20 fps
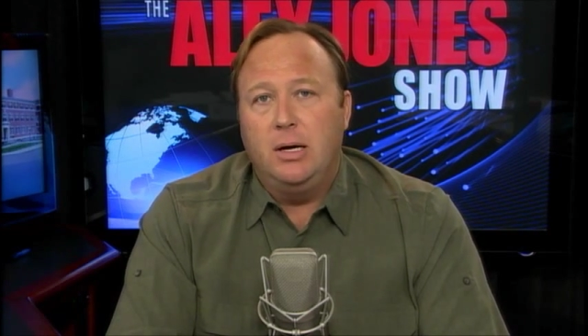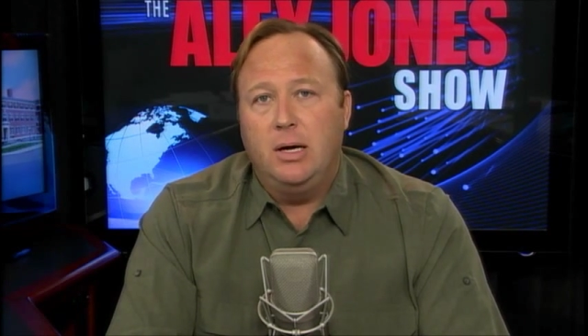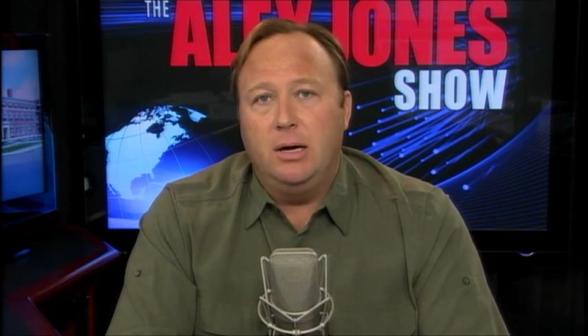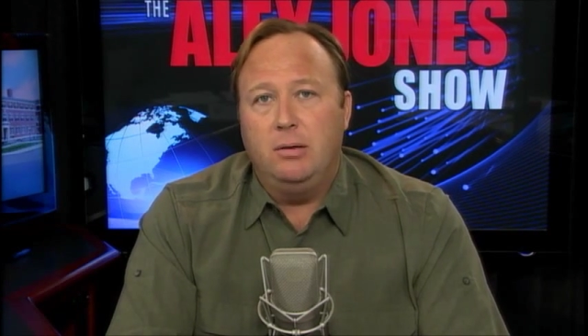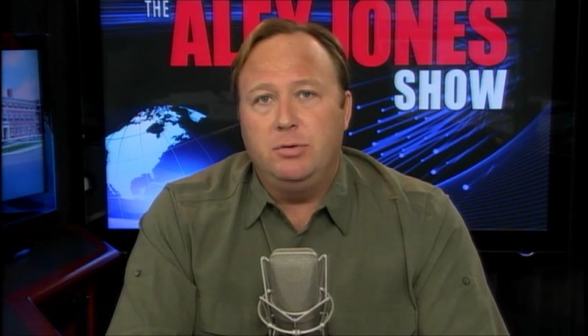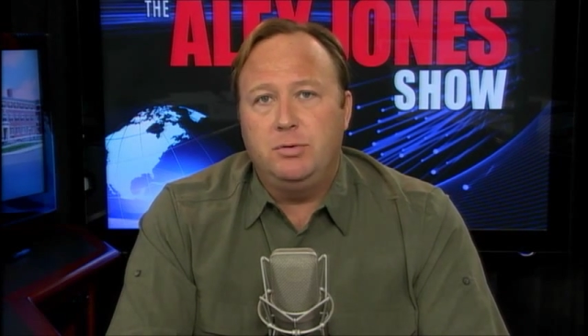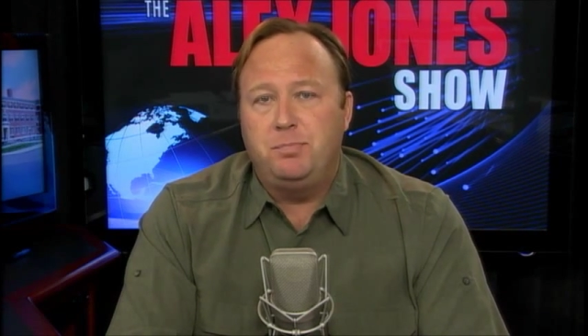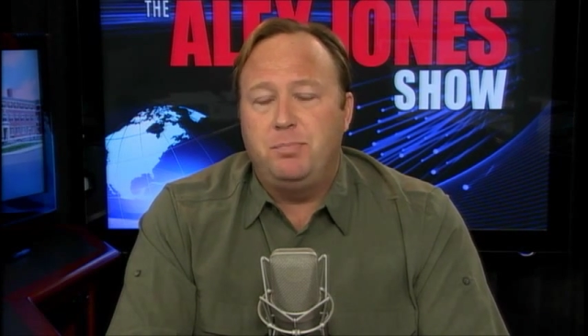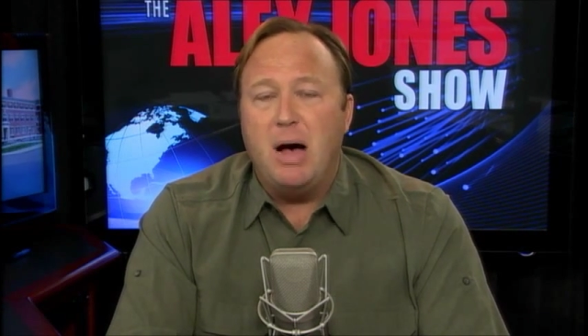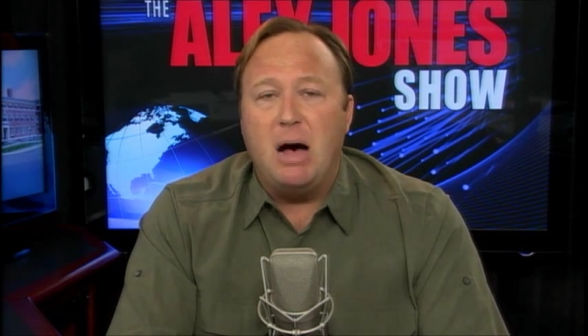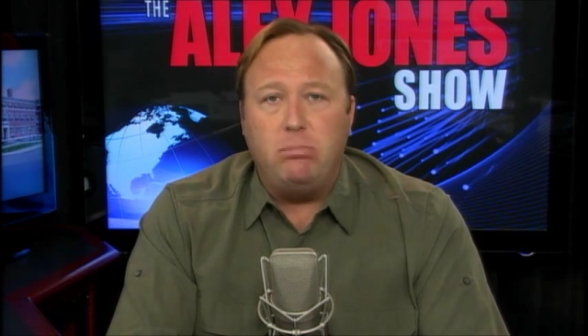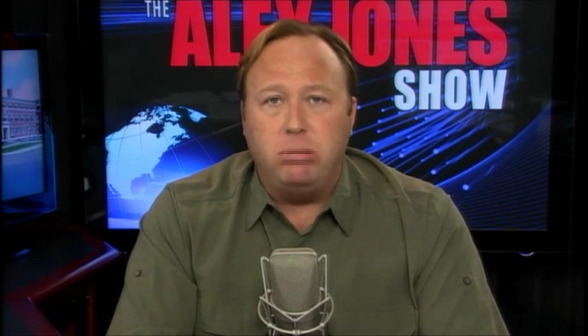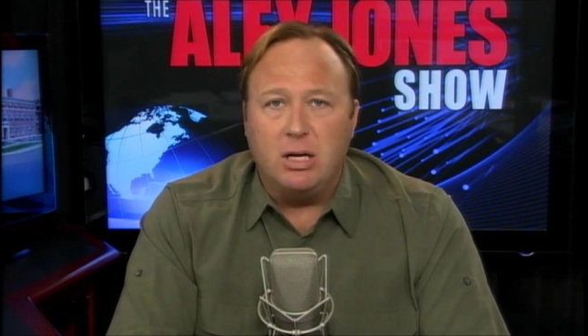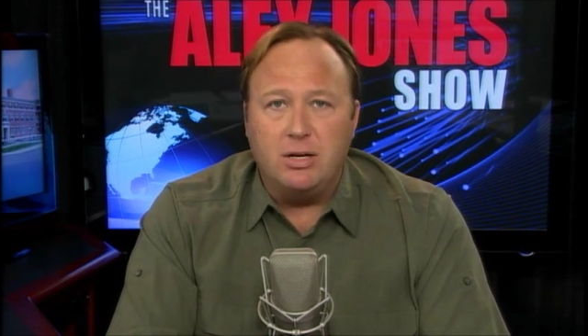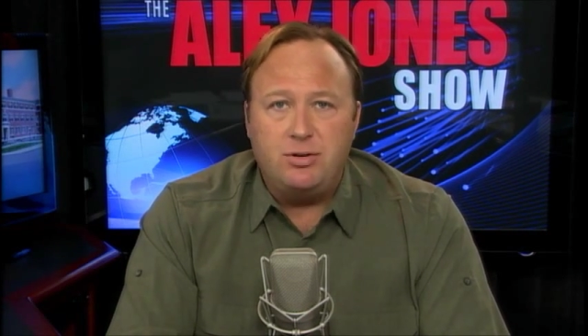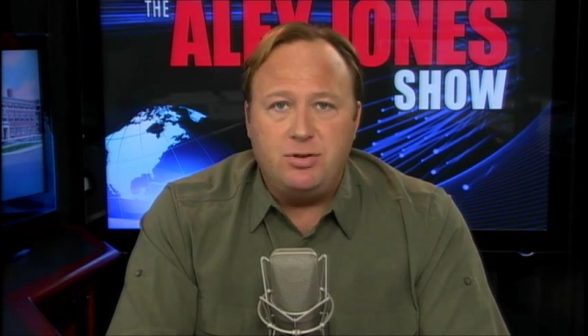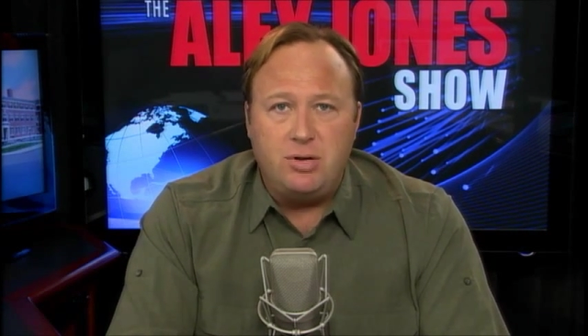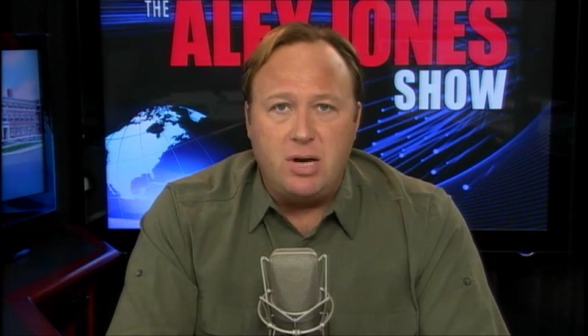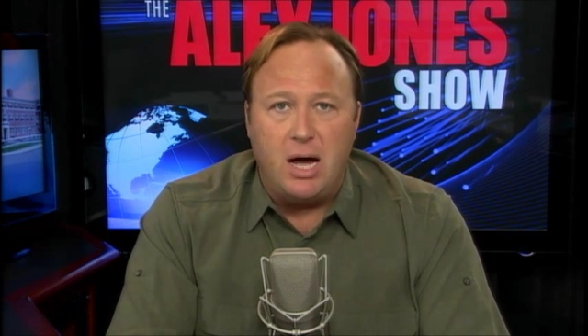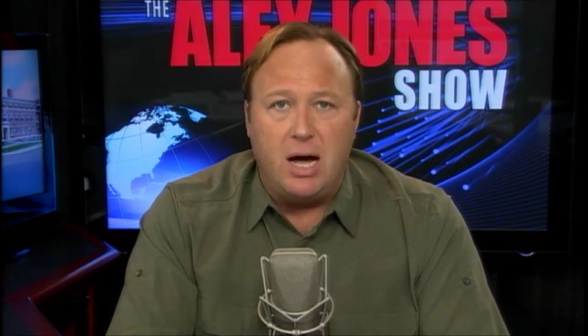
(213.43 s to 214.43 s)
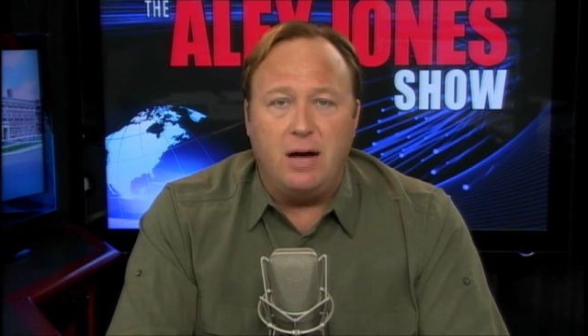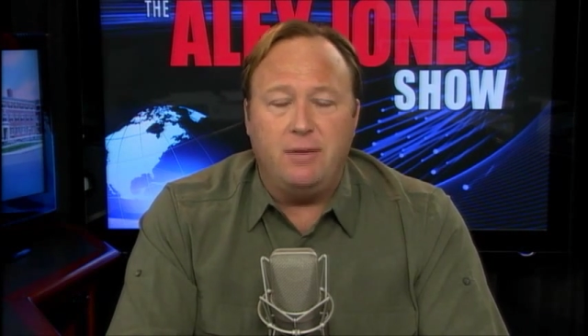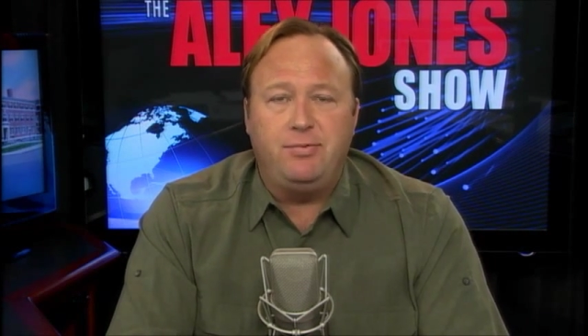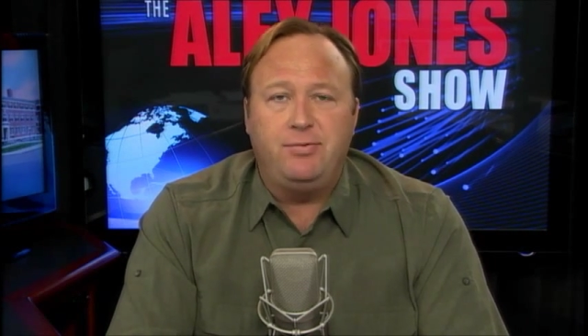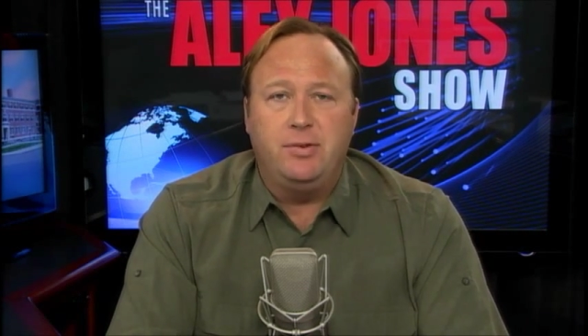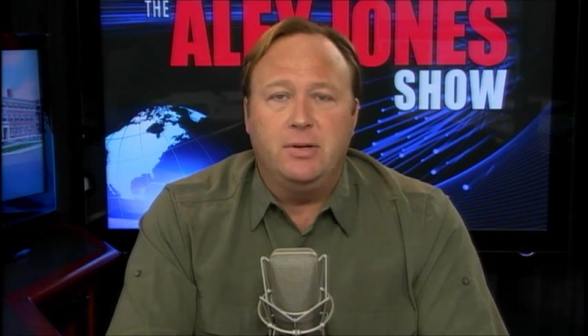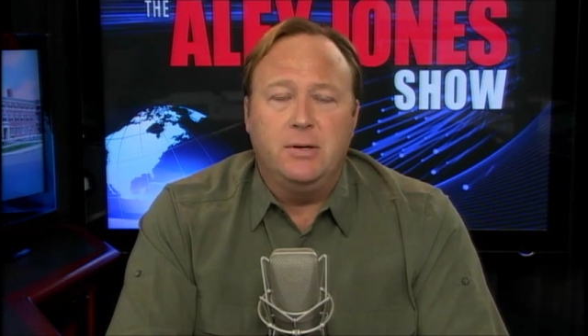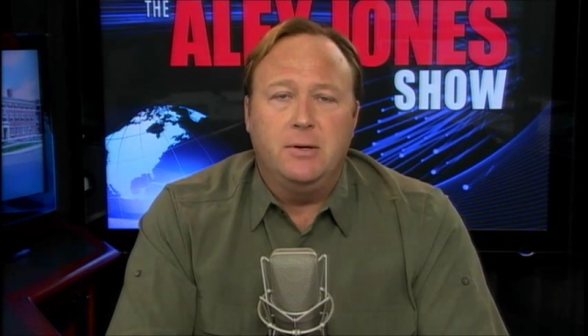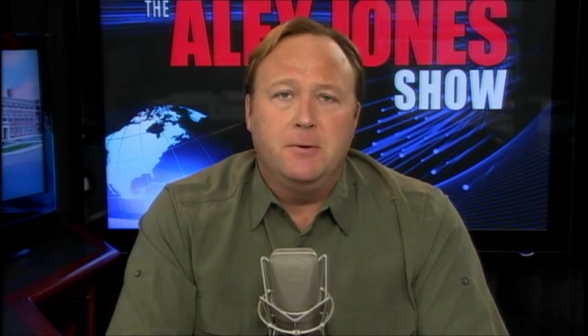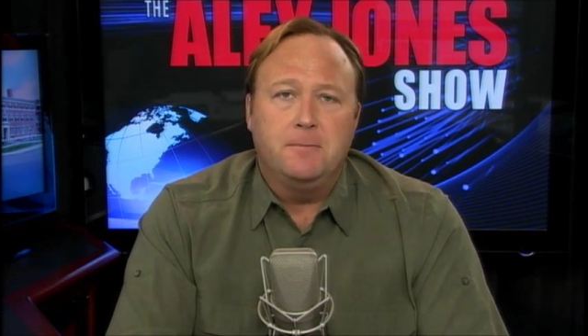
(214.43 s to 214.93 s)
It was public
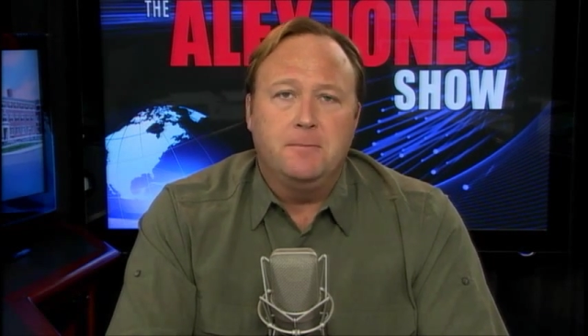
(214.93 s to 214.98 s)
stuff.